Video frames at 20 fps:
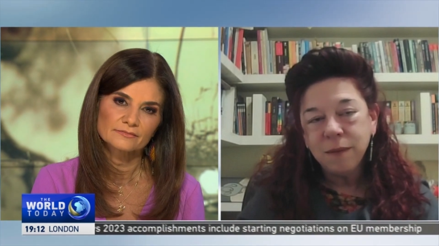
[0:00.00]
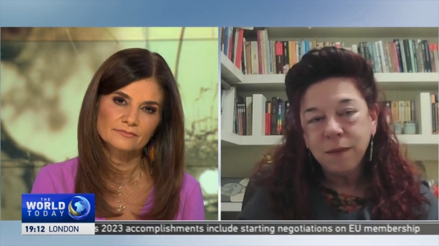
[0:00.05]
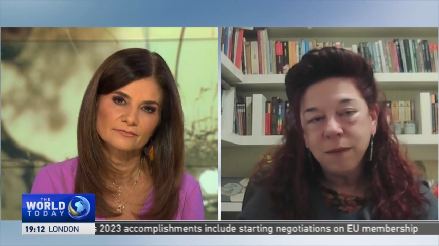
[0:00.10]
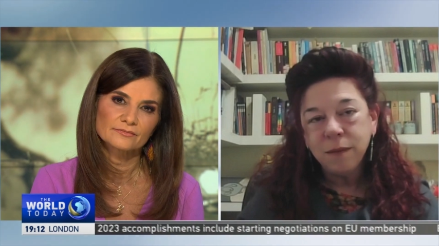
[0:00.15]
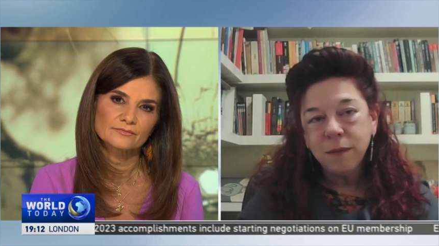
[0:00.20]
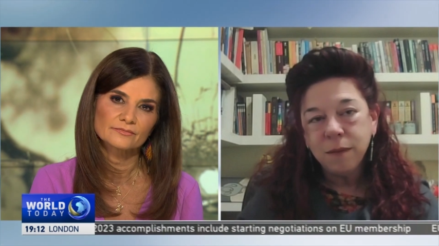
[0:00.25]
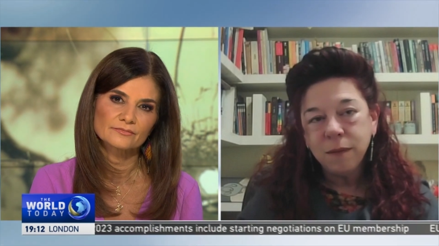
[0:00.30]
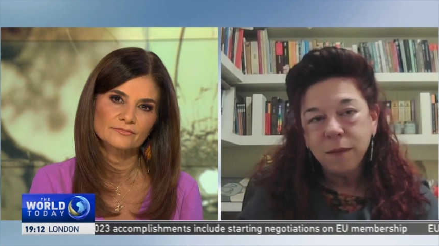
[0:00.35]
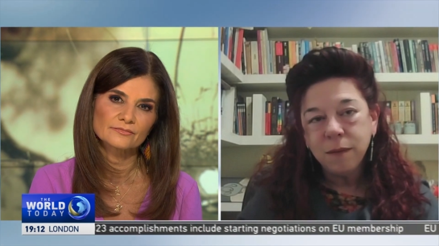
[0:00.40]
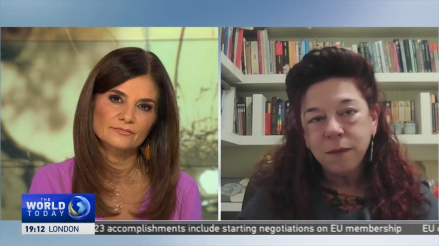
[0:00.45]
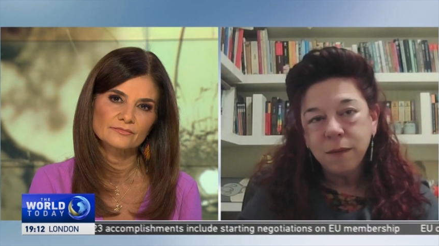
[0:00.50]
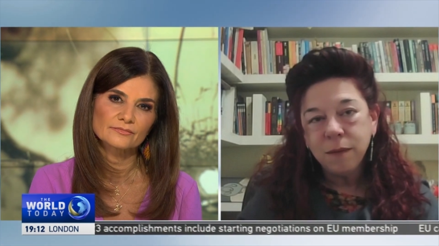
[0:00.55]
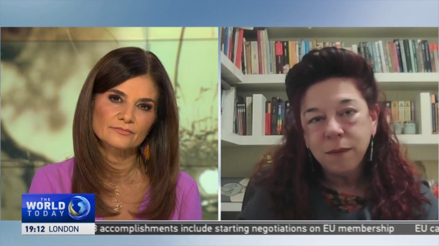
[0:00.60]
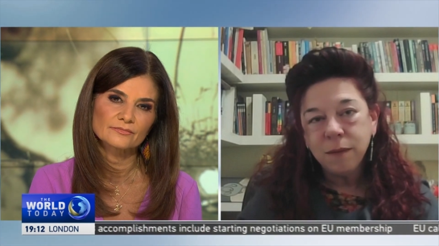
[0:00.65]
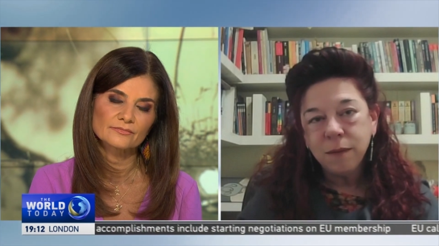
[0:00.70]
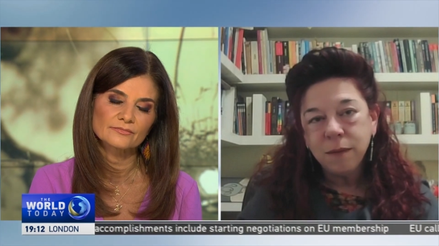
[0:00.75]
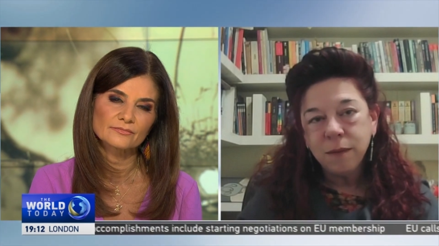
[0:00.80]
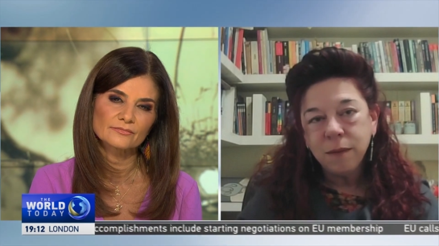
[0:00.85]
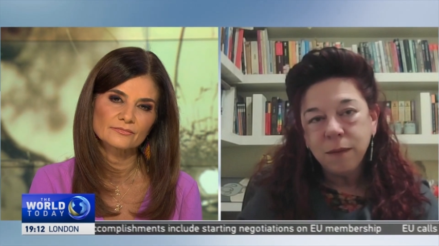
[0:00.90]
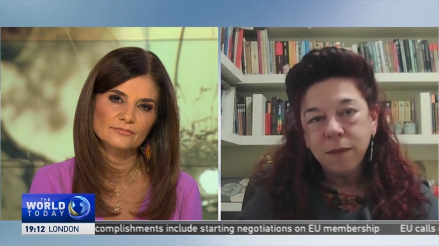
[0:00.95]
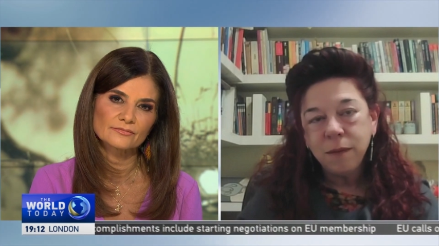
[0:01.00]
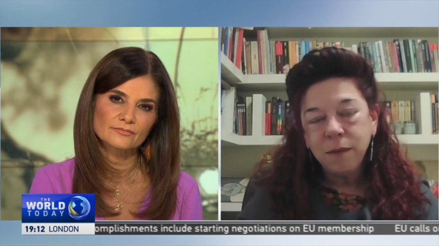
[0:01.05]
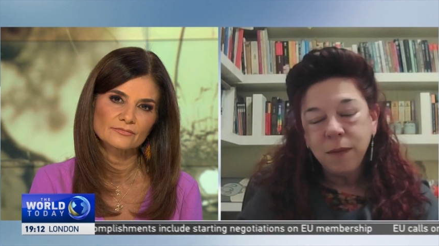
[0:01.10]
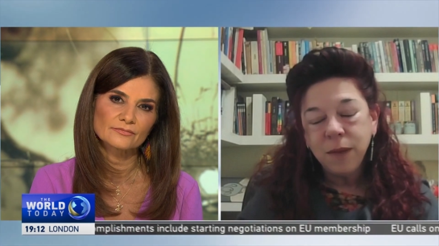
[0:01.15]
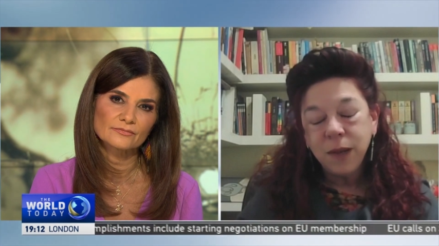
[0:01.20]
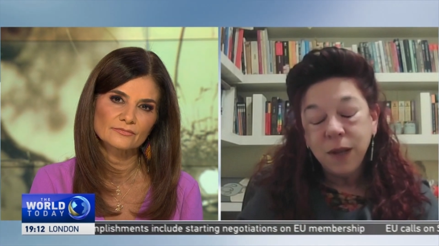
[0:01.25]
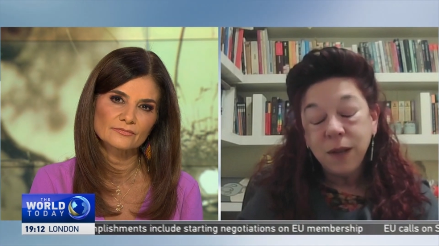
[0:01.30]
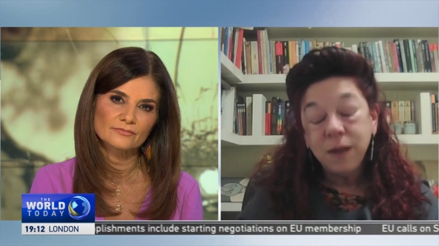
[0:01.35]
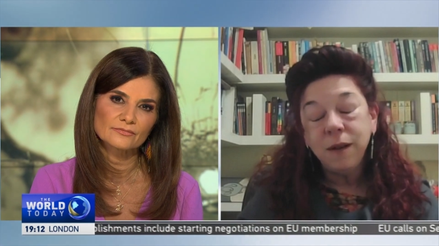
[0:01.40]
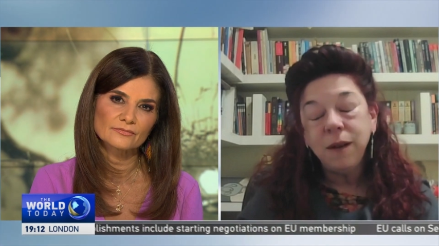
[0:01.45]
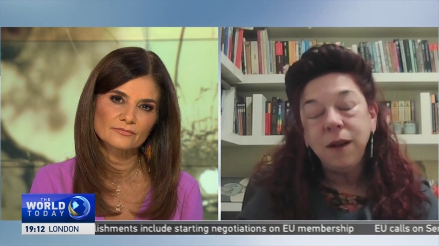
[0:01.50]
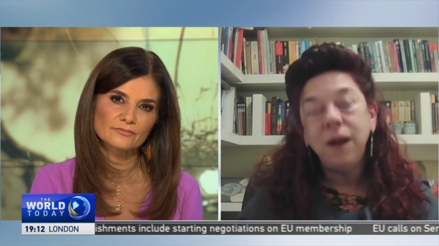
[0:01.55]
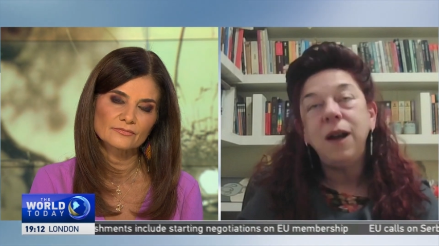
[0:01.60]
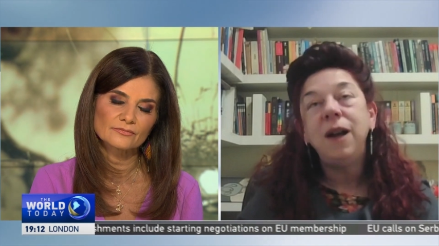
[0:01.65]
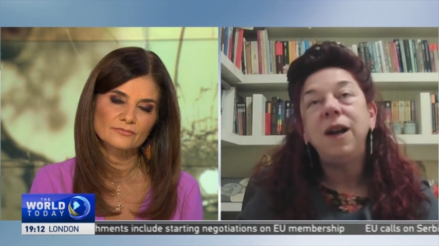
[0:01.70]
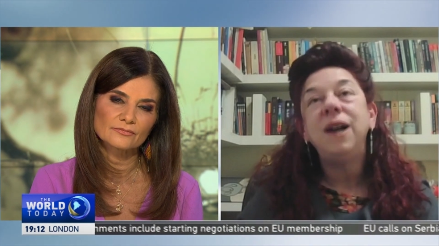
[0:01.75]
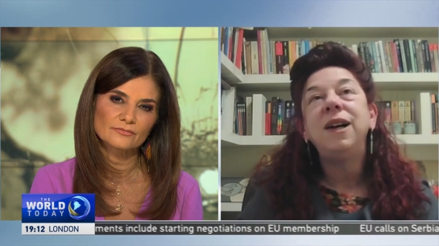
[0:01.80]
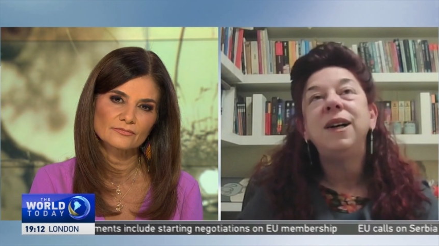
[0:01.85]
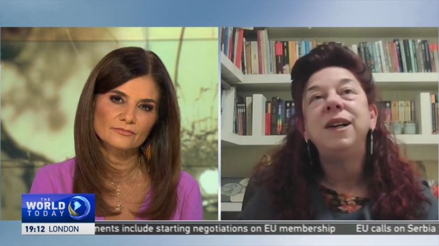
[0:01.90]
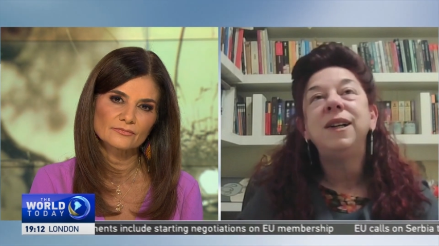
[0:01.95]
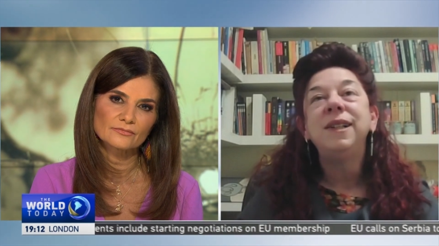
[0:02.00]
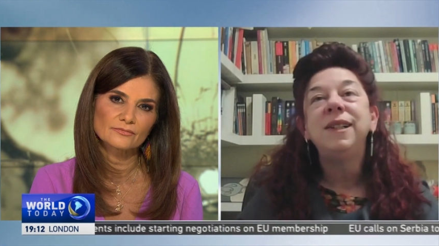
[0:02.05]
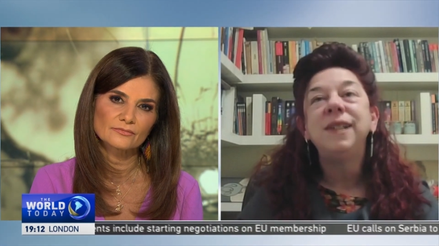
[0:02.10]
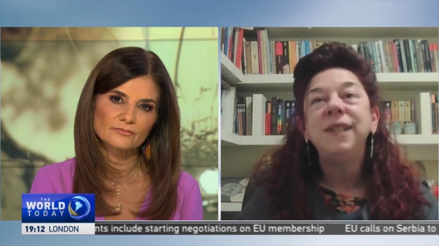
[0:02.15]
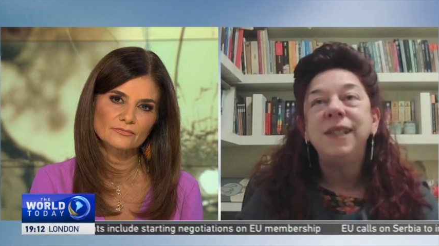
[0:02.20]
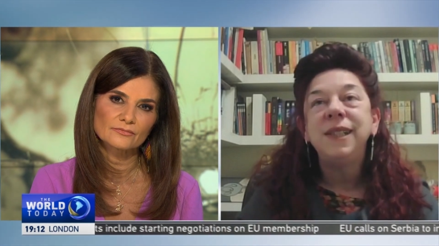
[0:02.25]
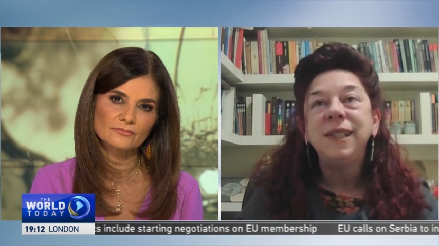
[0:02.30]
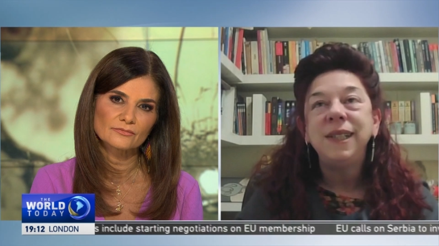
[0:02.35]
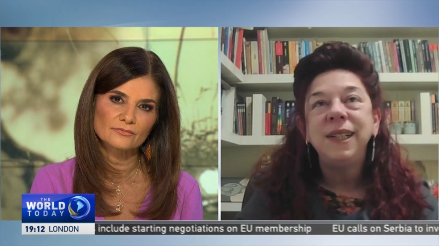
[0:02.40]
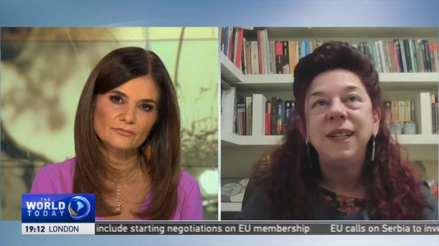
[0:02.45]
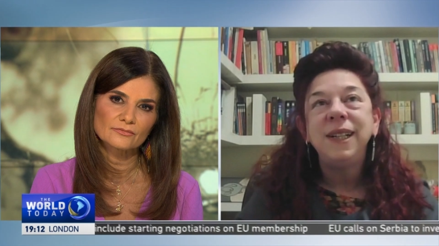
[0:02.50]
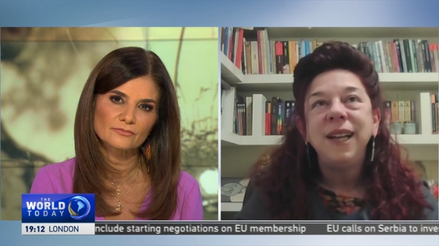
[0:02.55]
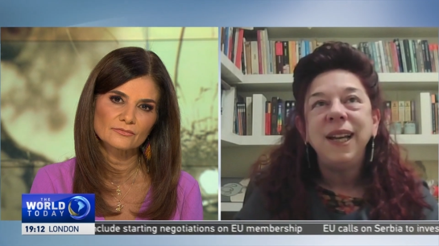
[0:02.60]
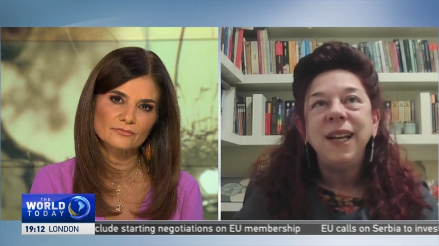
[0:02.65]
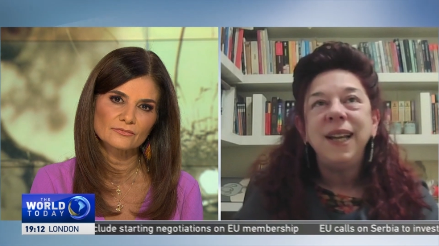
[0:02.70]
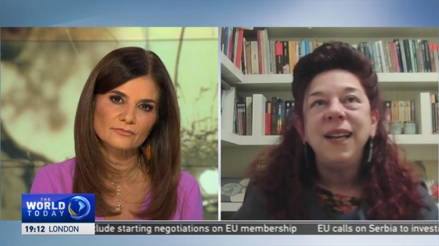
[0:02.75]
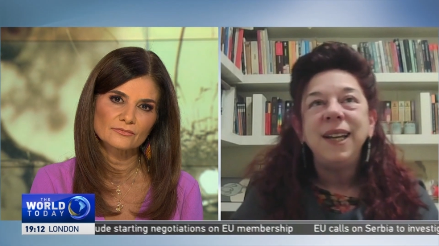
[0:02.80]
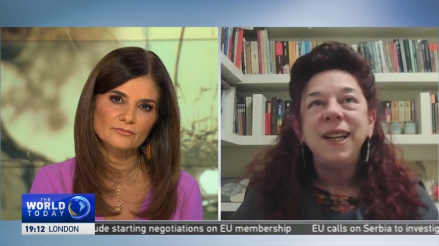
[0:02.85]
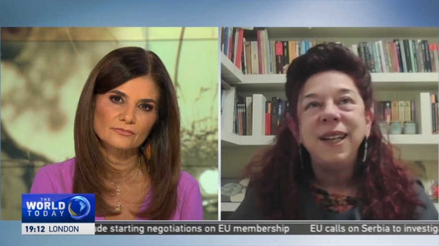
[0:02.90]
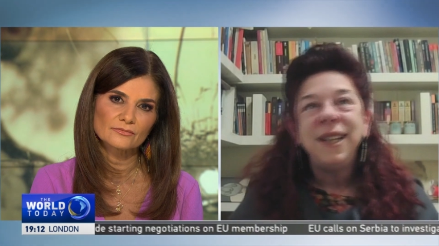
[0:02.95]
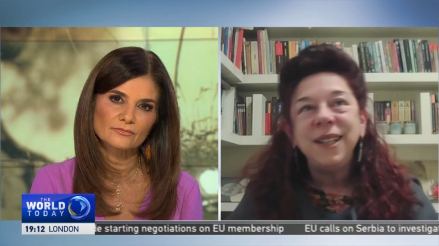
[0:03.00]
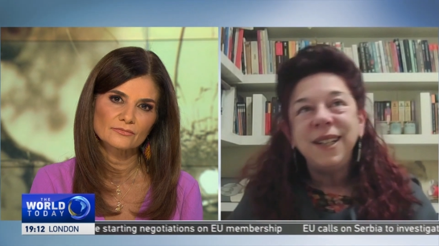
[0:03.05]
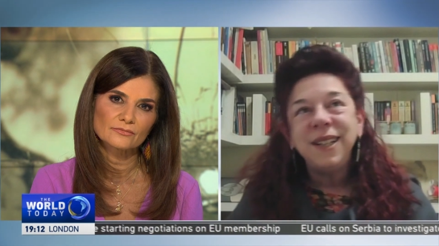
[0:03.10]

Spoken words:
No one is speaking in this clip.